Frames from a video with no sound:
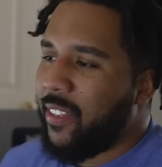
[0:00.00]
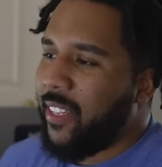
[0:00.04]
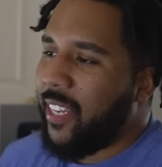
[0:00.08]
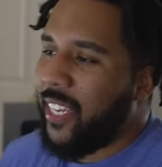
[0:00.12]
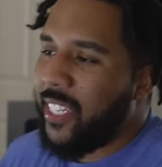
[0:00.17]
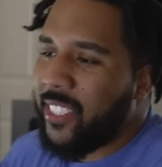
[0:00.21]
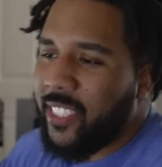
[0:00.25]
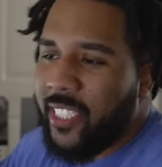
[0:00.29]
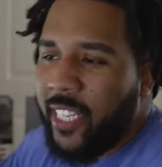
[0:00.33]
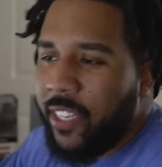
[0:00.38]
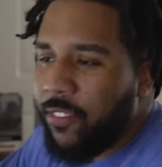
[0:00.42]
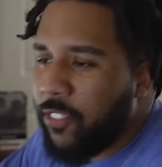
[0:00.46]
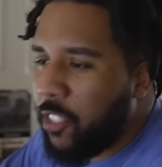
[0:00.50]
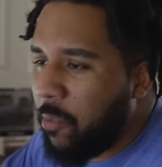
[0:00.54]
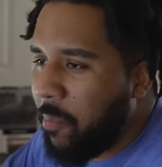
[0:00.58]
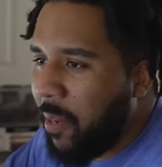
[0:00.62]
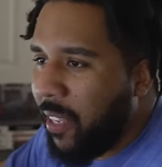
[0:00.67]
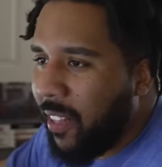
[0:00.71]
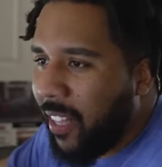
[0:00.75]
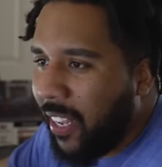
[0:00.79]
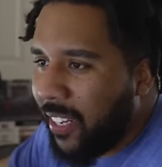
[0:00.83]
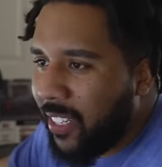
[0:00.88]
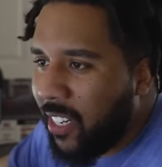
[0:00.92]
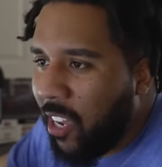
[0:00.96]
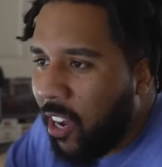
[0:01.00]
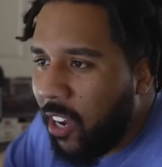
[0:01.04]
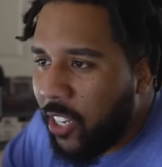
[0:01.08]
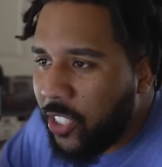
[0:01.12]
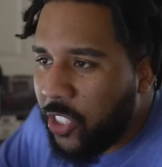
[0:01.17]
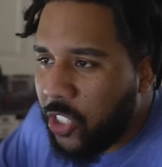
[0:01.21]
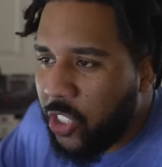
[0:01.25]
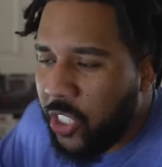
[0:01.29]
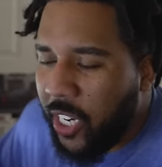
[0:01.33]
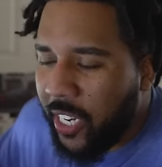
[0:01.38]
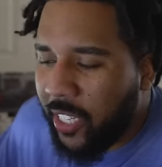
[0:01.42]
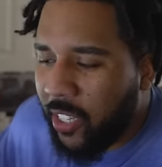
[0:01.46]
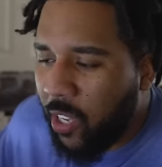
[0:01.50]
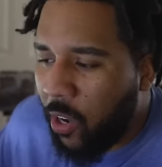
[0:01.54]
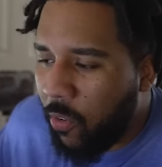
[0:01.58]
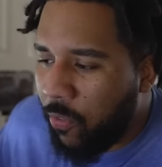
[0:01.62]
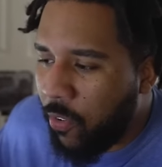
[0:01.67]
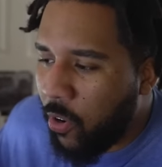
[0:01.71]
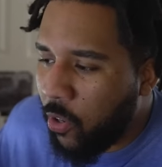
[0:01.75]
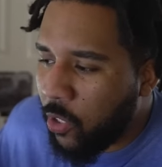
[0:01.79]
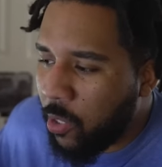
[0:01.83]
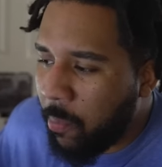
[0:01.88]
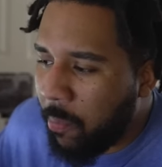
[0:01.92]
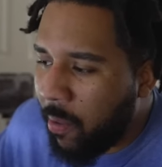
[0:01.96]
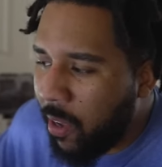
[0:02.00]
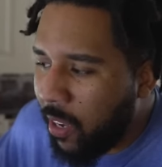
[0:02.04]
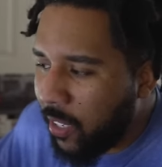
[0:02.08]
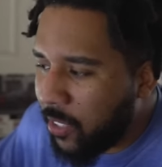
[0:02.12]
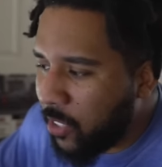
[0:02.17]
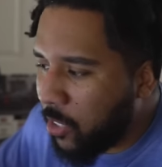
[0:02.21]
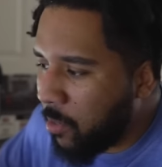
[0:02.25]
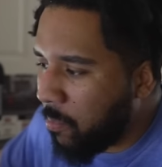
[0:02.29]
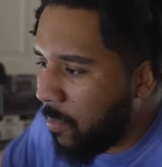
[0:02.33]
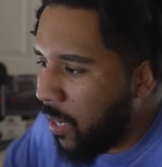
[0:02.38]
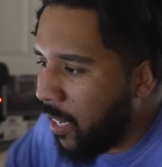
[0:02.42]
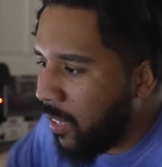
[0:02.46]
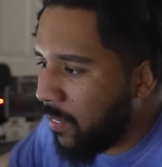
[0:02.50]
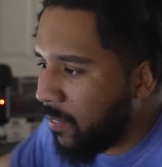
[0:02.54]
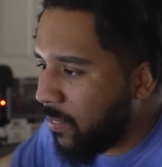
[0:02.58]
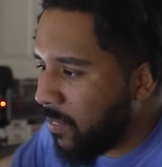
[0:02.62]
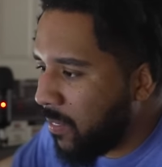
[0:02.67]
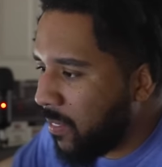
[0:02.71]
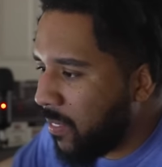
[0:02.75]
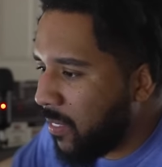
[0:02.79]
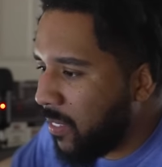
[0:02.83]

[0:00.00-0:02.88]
It seems to me like Dodge checked off all the boxes, man.